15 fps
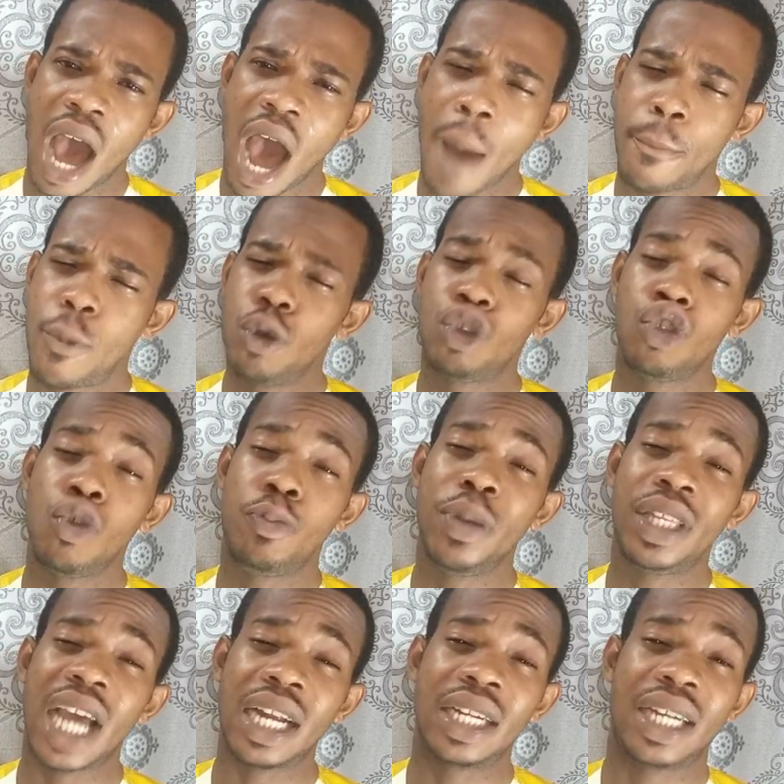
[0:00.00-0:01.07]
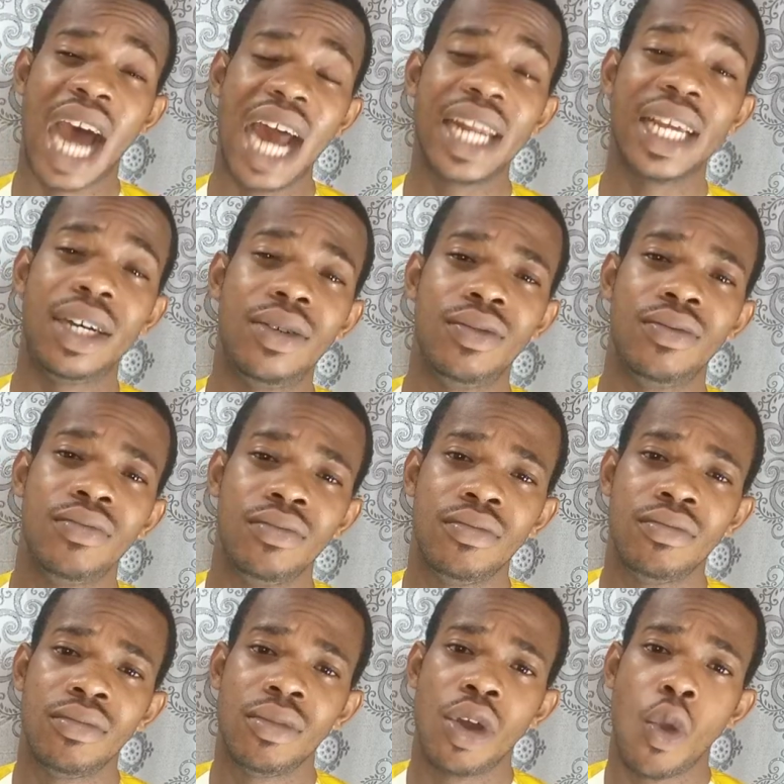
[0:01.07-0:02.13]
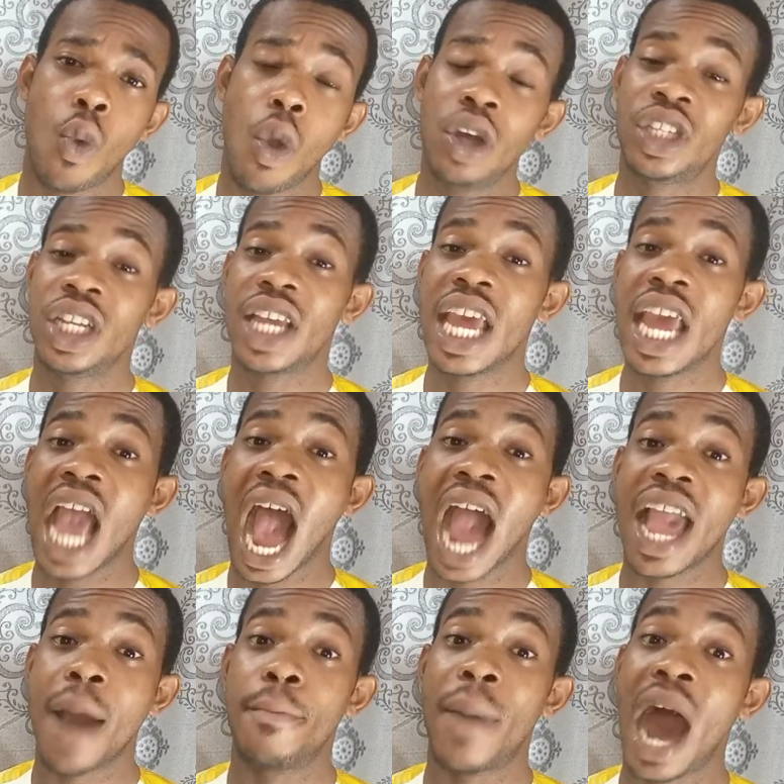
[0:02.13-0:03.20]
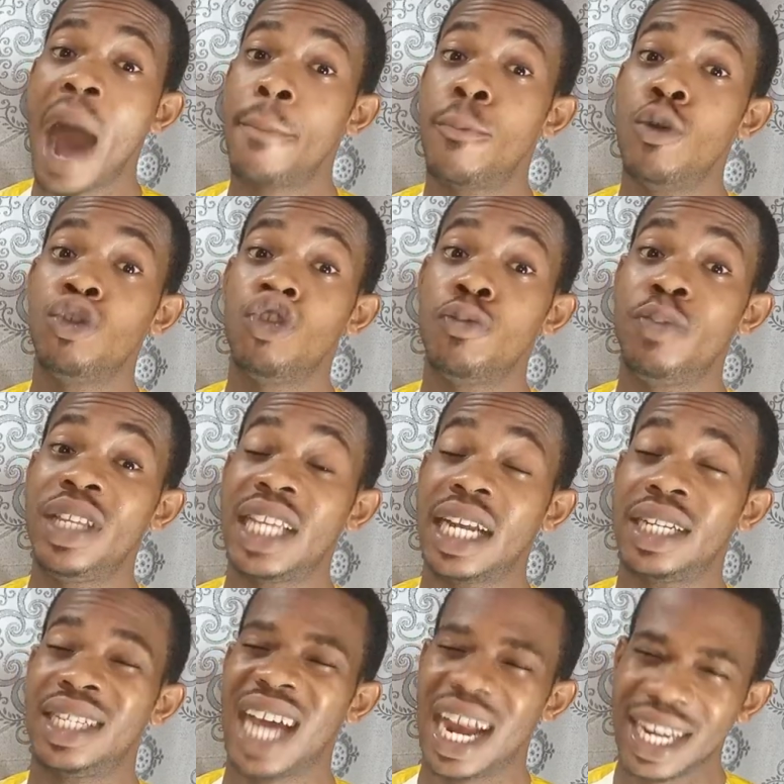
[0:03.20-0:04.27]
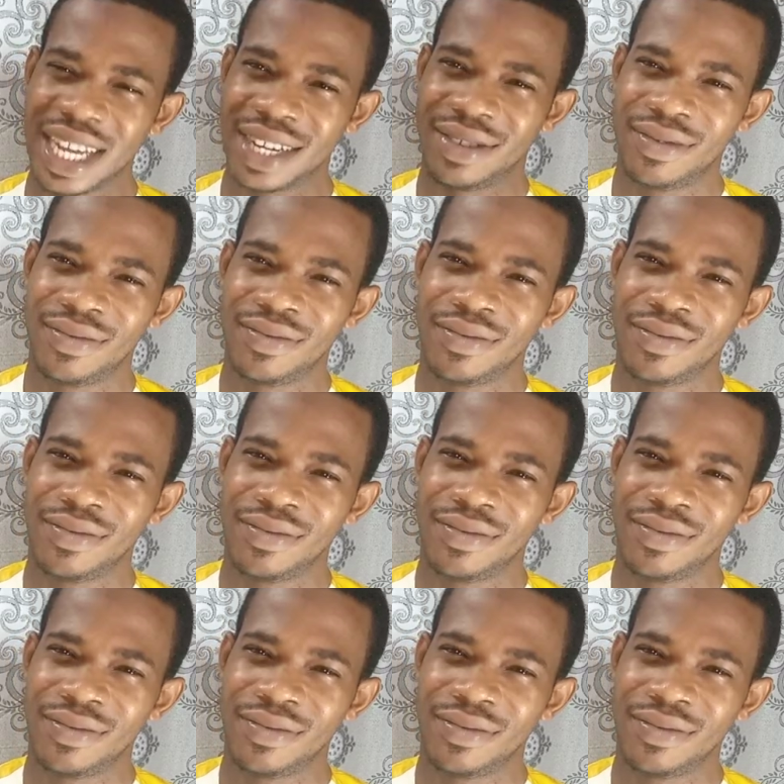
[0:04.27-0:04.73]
Apostle Peter Daniel. Once again, I am Apostle Peter Daniel.